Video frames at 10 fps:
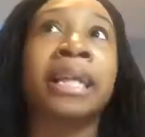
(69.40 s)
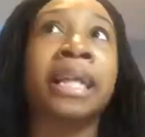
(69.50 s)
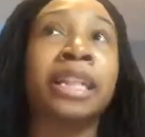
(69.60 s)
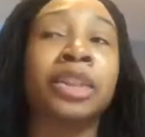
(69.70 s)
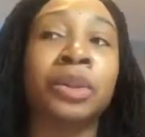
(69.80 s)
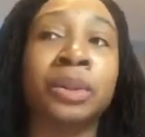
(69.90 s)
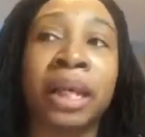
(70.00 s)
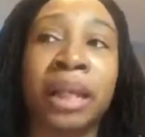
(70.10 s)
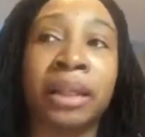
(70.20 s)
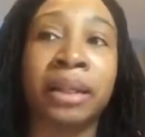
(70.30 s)
get into
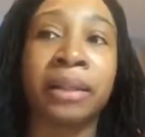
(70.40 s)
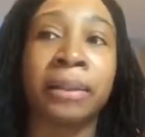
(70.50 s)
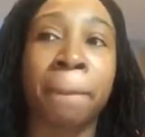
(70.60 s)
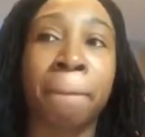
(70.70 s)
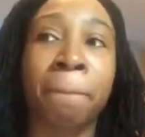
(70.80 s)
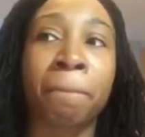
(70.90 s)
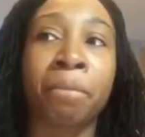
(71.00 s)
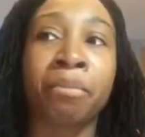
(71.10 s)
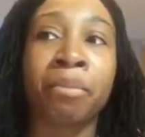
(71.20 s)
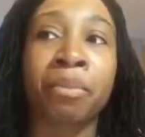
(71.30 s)
that,
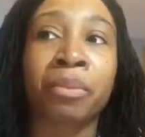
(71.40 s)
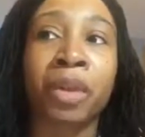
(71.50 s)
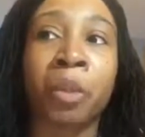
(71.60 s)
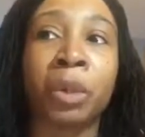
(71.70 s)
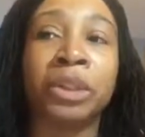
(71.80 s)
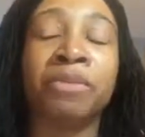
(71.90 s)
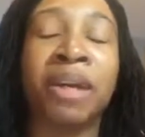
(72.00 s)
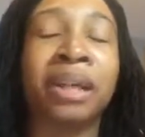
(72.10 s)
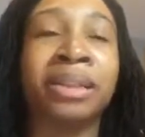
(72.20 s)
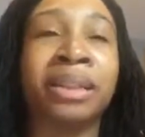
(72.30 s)
once you
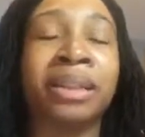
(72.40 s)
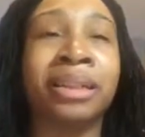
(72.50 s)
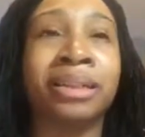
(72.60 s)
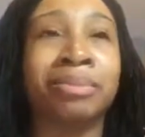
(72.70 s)
finally